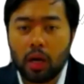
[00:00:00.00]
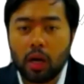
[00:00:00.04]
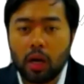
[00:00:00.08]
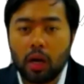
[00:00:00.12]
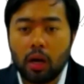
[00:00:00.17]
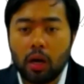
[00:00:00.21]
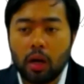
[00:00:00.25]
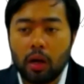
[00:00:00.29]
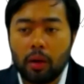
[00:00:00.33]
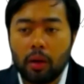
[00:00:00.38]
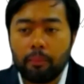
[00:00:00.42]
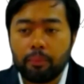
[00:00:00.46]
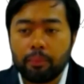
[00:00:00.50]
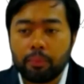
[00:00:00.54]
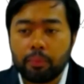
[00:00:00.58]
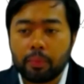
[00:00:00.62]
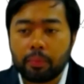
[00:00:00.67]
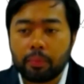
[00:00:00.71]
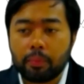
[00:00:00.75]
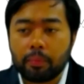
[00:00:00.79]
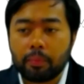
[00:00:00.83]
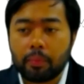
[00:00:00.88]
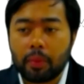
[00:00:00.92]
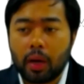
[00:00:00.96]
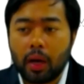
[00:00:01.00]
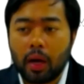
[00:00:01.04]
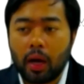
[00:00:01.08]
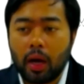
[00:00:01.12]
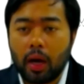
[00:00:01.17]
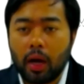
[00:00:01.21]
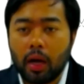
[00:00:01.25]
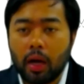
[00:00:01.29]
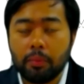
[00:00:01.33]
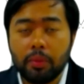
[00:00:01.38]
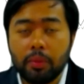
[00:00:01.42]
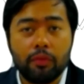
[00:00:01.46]

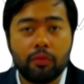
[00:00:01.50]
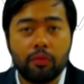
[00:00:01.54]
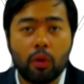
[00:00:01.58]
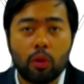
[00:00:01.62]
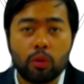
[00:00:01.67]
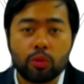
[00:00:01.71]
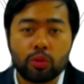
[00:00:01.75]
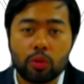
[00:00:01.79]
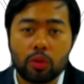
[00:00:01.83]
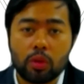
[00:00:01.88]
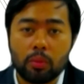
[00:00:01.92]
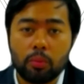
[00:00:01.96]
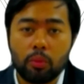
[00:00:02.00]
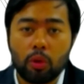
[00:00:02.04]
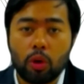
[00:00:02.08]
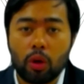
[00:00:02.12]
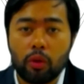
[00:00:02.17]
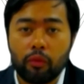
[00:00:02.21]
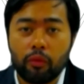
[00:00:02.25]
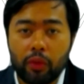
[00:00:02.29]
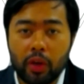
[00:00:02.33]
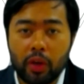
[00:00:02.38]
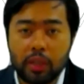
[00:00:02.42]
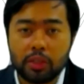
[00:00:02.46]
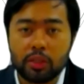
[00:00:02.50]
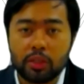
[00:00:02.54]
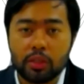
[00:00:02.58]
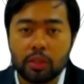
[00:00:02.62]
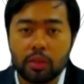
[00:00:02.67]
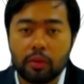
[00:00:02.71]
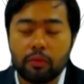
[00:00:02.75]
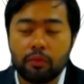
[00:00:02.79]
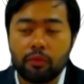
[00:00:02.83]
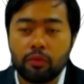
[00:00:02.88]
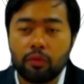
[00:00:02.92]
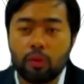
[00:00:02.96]
I believe also the
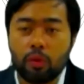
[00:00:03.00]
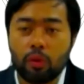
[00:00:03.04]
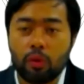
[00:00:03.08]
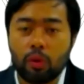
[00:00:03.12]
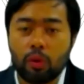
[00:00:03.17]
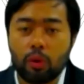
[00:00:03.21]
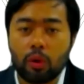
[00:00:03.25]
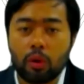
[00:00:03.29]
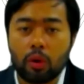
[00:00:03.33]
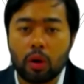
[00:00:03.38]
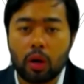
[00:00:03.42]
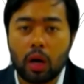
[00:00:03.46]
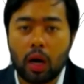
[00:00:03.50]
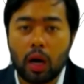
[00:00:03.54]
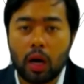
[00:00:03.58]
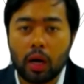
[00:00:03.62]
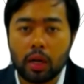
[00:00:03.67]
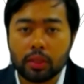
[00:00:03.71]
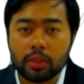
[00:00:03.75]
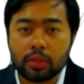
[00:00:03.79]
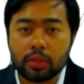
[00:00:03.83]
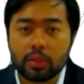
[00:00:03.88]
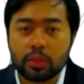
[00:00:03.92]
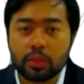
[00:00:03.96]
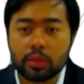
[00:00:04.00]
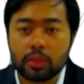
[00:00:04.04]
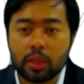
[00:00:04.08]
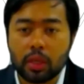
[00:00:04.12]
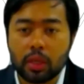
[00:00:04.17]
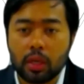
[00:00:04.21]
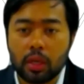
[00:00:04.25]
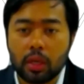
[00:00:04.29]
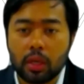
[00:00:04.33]
motivation for us